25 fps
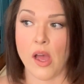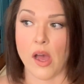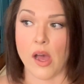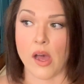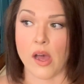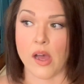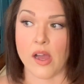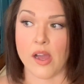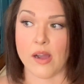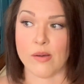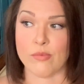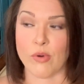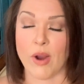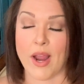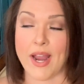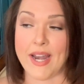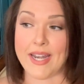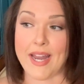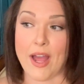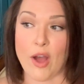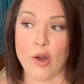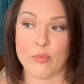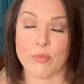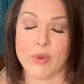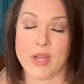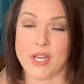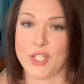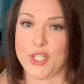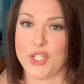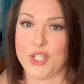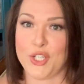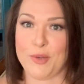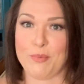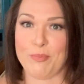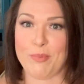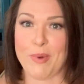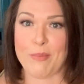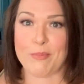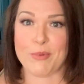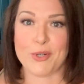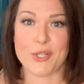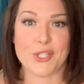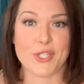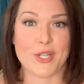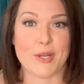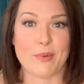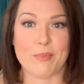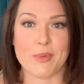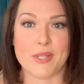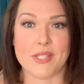Right now my gym
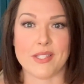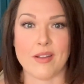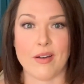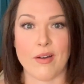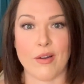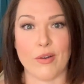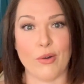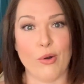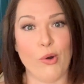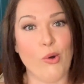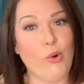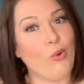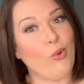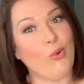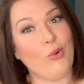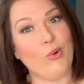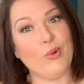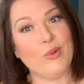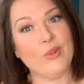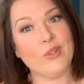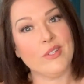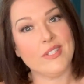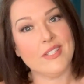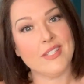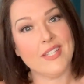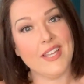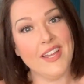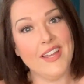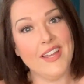membership is on hold.